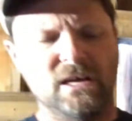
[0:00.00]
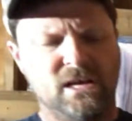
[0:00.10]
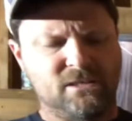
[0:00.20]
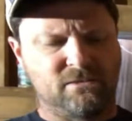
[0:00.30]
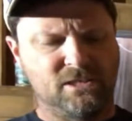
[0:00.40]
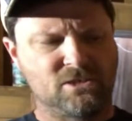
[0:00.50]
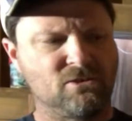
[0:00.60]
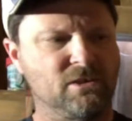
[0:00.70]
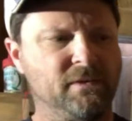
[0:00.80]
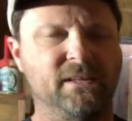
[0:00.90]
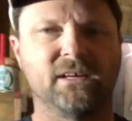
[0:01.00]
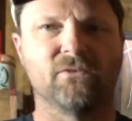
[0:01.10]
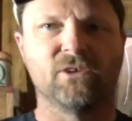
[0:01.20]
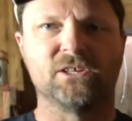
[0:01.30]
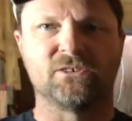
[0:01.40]
So this is going to be the
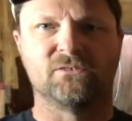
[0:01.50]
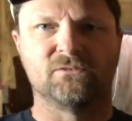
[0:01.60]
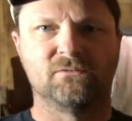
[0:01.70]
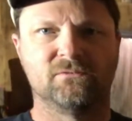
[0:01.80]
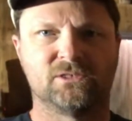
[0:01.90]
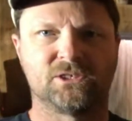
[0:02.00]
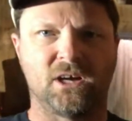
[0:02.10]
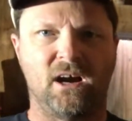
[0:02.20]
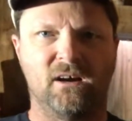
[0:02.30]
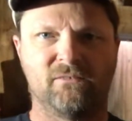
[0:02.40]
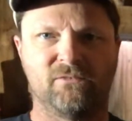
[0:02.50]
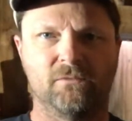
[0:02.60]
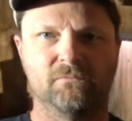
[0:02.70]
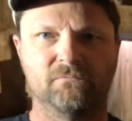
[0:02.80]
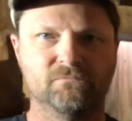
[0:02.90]
original shock
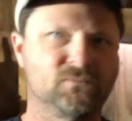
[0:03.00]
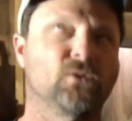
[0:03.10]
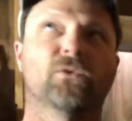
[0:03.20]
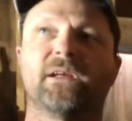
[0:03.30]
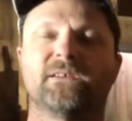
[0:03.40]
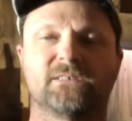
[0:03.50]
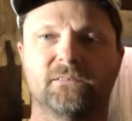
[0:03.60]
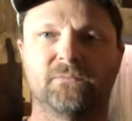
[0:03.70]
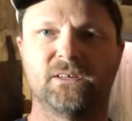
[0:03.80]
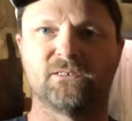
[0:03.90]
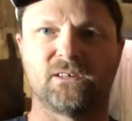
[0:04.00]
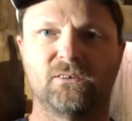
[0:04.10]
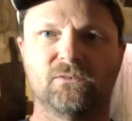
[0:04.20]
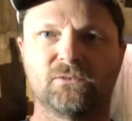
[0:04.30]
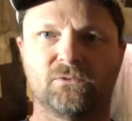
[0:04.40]
from 20-something years
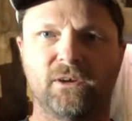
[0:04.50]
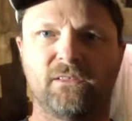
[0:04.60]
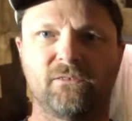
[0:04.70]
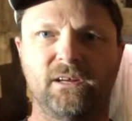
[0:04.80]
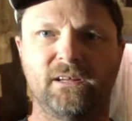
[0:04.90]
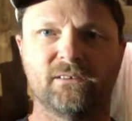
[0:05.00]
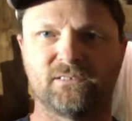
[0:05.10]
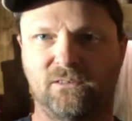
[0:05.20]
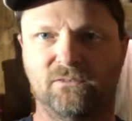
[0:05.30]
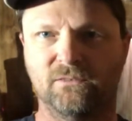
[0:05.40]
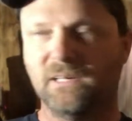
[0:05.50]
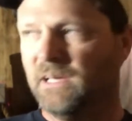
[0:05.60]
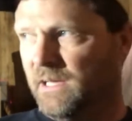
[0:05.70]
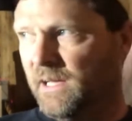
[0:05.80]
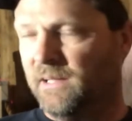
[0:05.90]
old, 23 years old
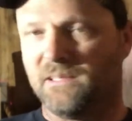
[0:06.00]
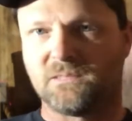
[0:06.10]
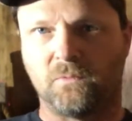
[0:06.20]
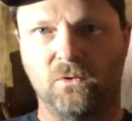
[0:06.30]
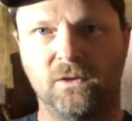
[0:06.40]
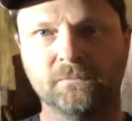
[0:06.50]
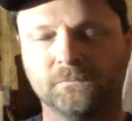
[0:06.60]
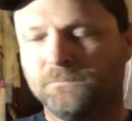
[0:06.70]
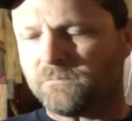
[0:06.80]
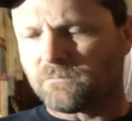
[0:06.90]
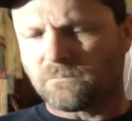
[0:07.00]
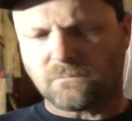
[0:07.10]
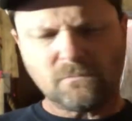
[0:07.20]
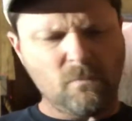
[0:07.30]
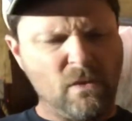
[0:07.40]
at this point.
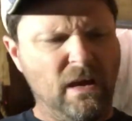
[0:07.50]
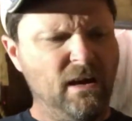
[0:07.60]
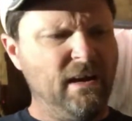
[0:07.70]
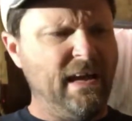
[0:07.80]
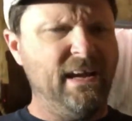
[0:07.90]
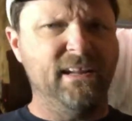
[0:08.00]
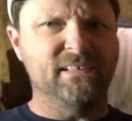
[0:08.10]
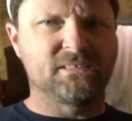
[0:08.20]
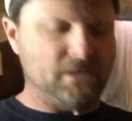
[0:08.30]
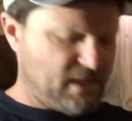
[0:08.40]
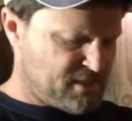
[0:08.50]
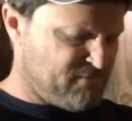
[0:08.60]
And it's